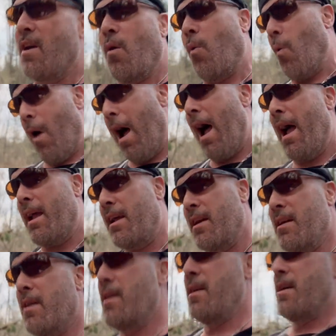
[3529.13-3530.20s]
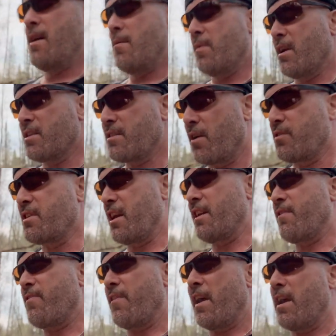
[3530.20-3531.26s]
Why? Because I was getting
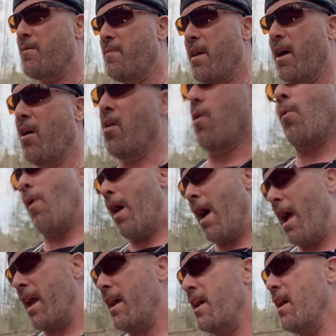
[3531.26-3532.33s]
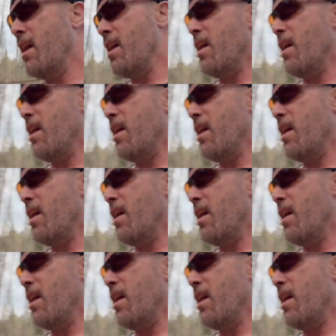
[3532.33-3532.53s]
fan mail. Why?